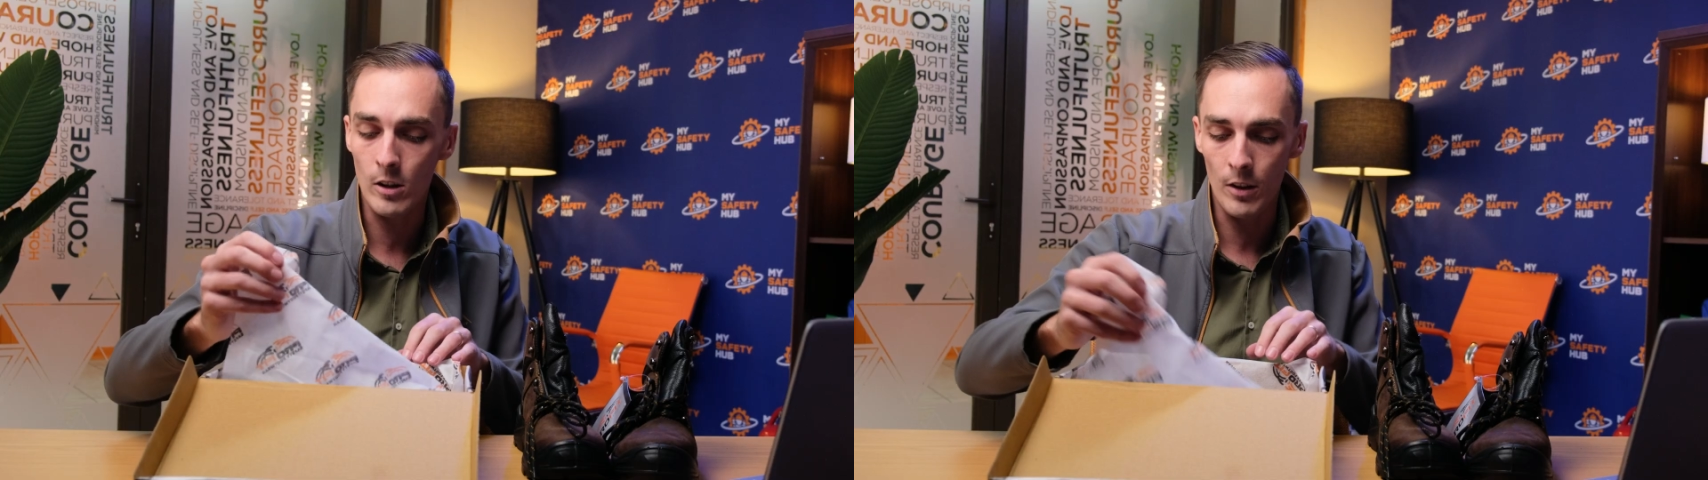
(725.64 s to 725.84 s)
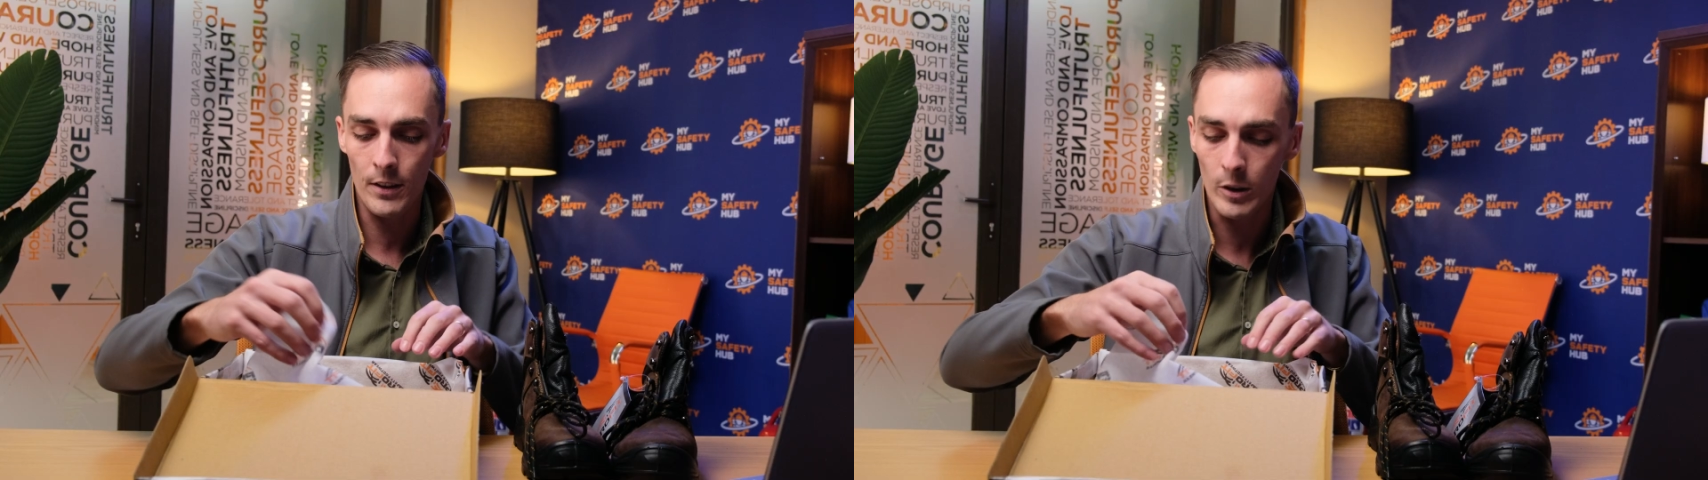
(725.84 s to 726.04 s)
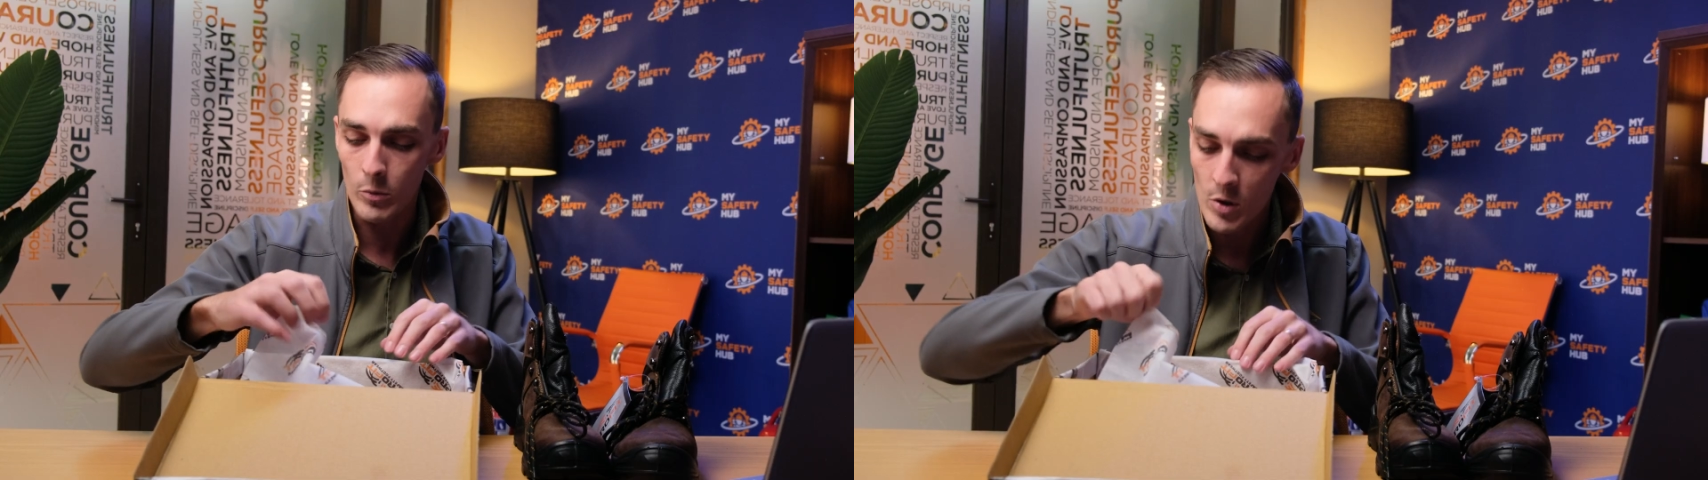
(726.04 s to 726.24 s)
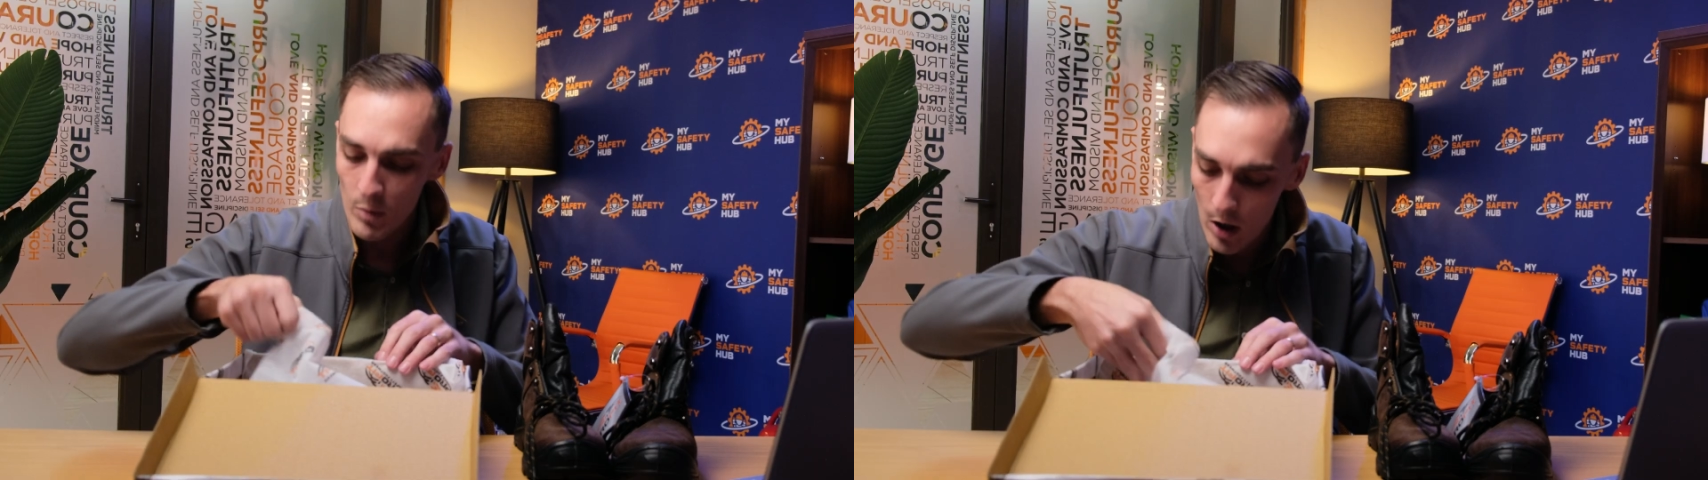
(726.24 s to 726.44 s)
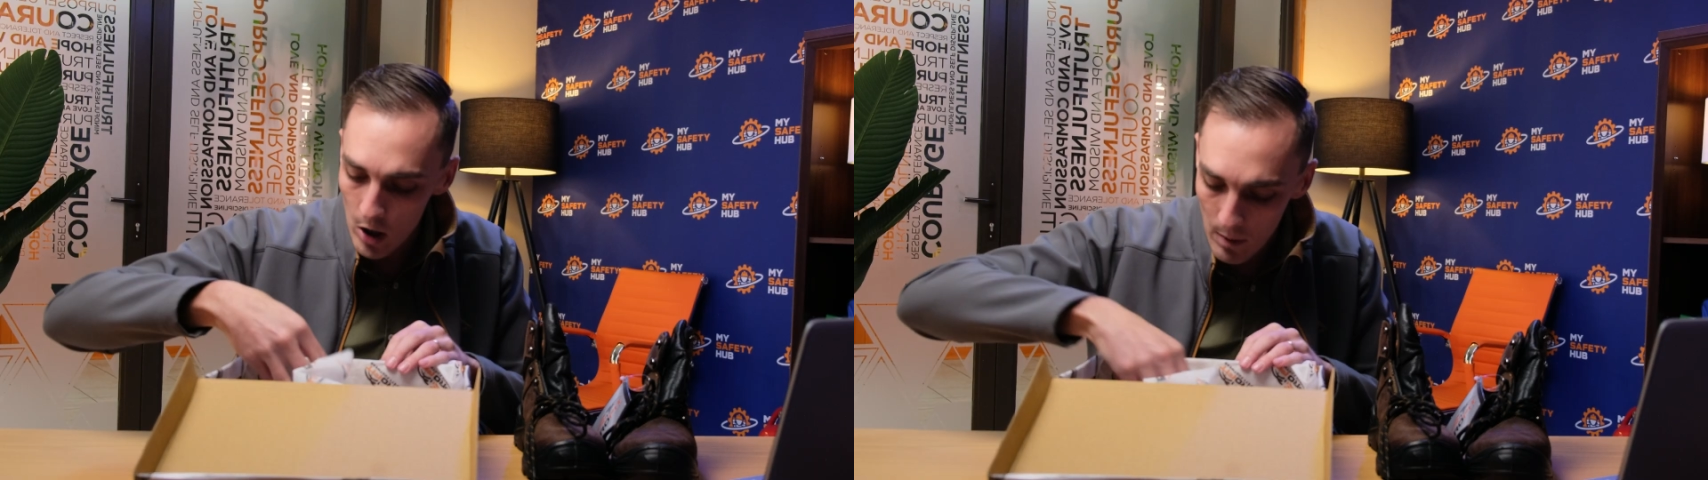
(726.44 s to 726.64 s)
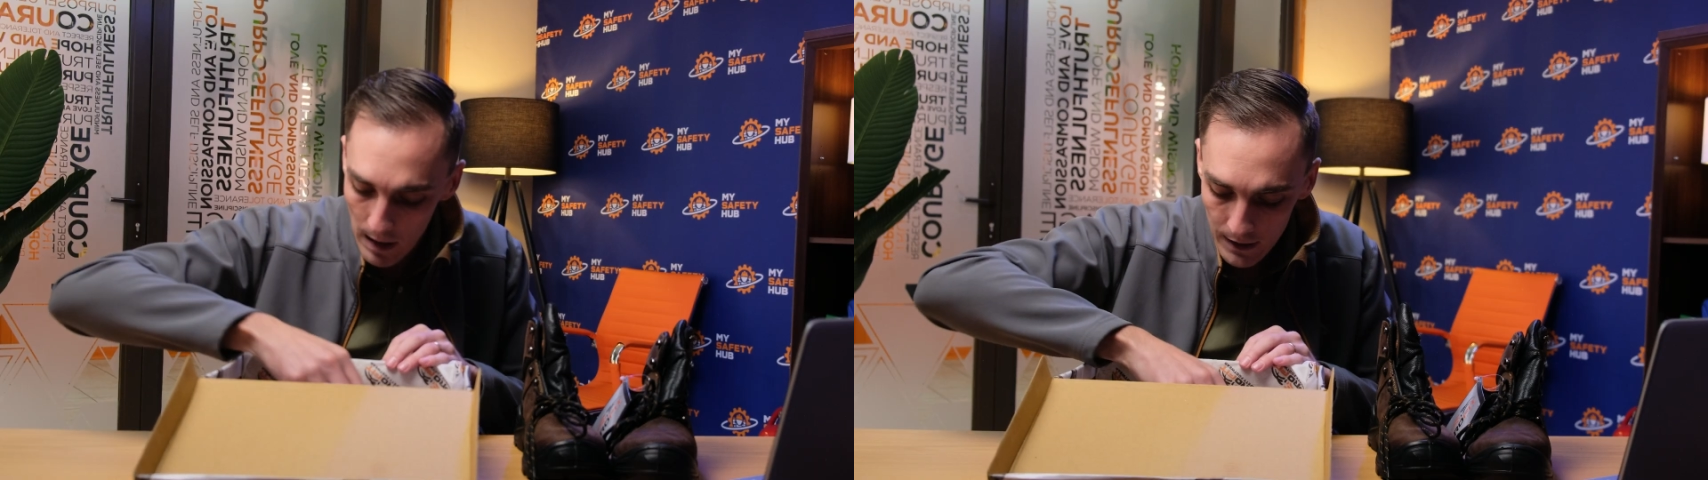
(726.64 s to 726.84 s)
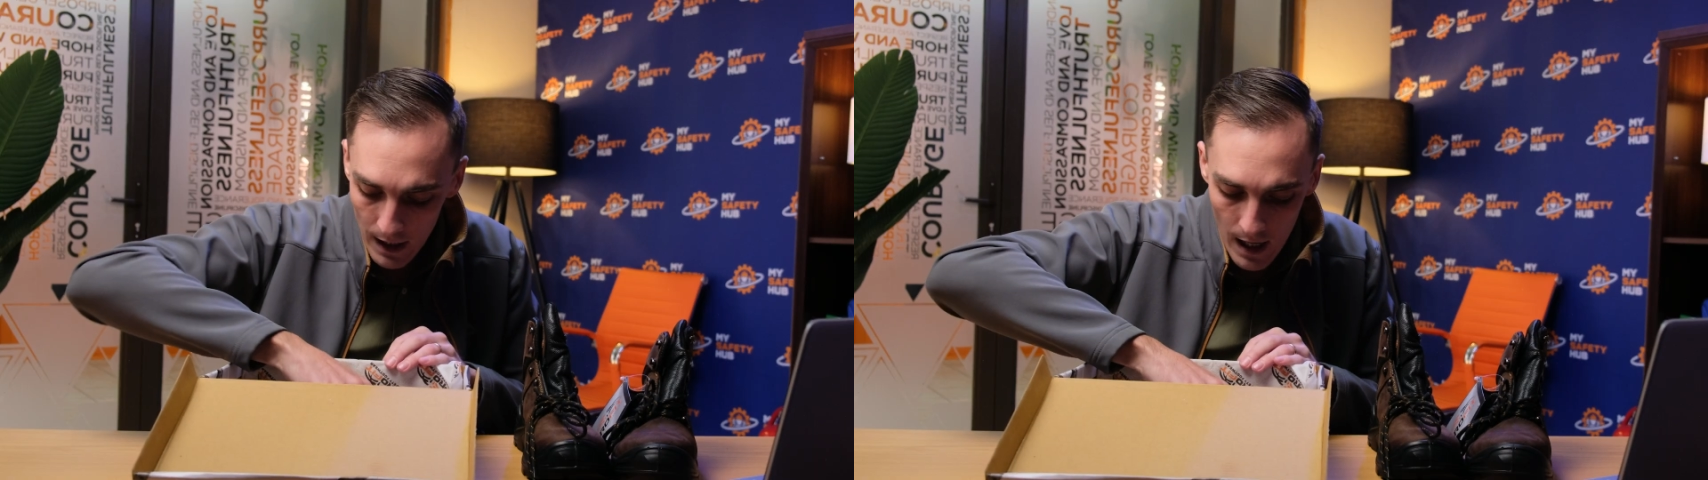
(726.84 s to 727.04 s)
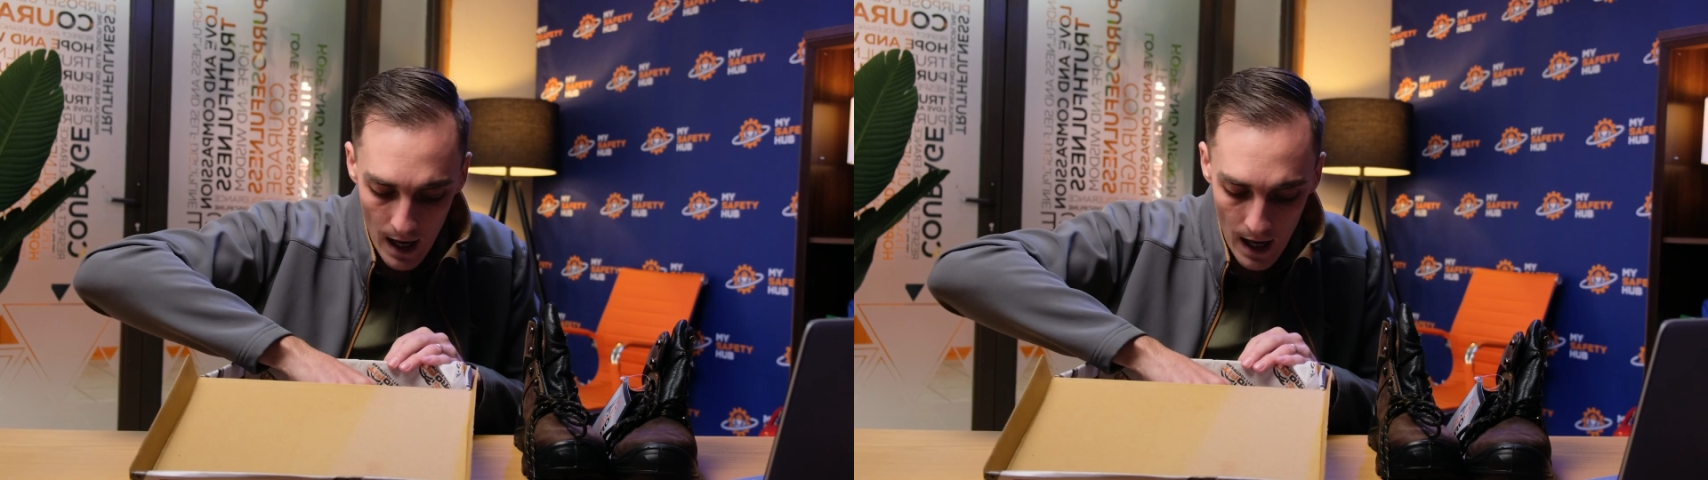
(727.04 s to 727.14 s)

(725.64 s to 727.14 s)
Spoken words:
cloth that we spoke about,